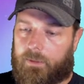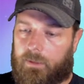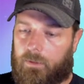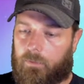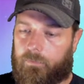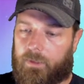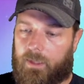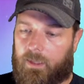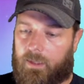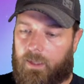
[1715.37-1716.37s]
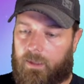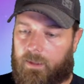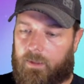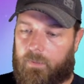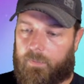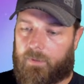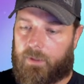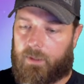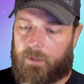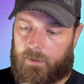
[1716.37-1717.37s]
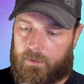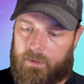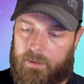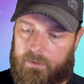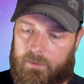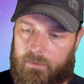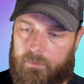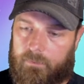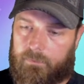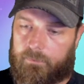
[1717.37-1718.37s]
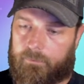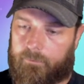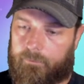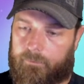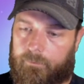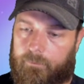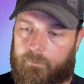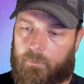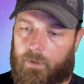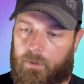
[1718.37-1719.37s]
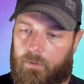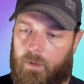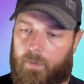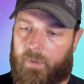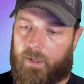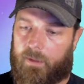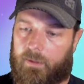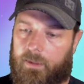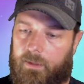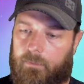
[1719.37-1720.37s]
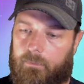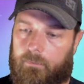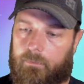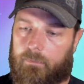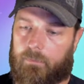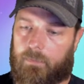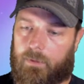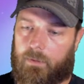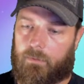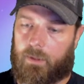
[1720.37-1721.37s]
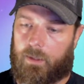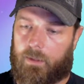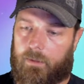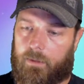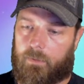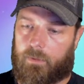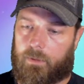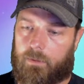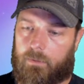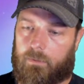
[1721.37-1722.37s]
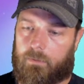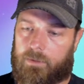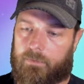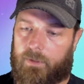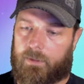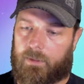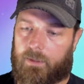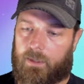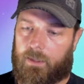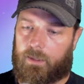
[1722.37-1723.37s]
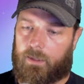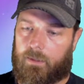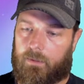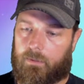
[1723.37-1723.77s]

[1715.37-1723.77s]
Hopefully Angag can come up there and take some crap out. Hit it. All right, there we go. Jamvanta get ahead.